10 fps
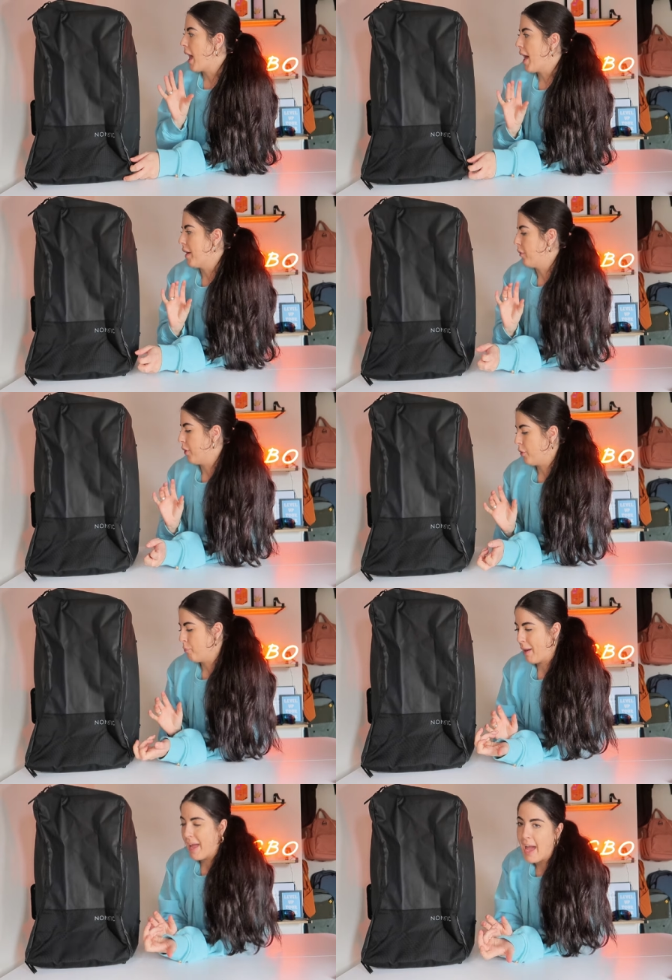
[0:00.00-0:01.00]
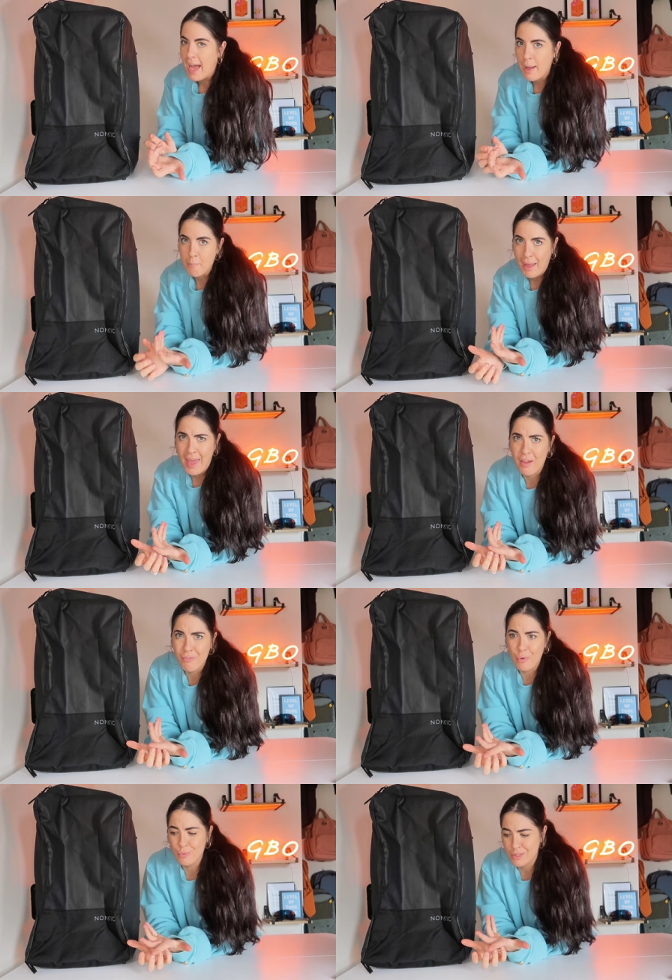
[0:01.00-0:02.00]
I don't know, my hat, my
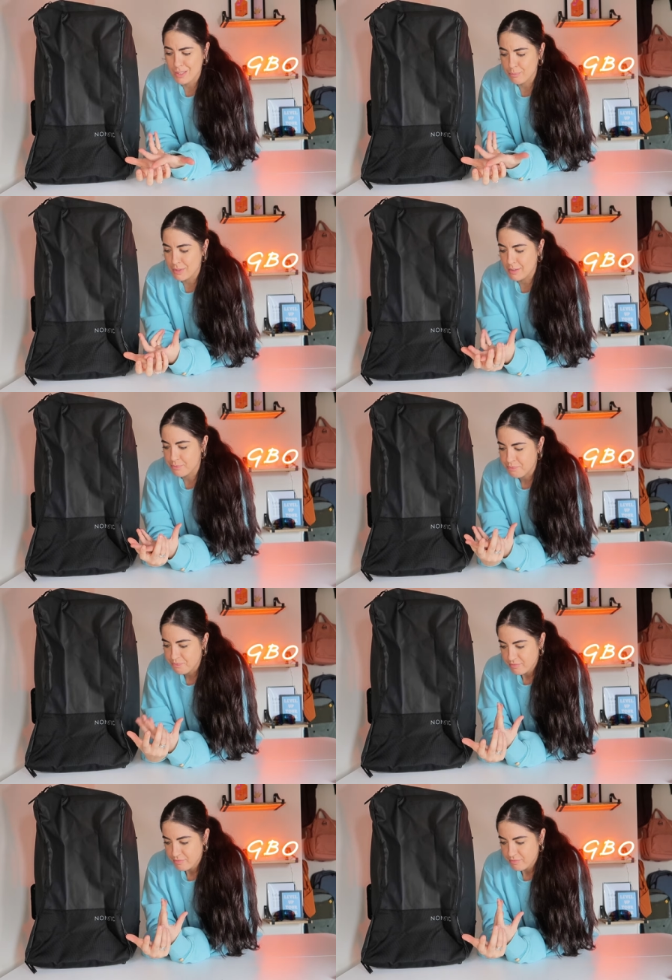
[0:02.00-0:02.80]
headphones, something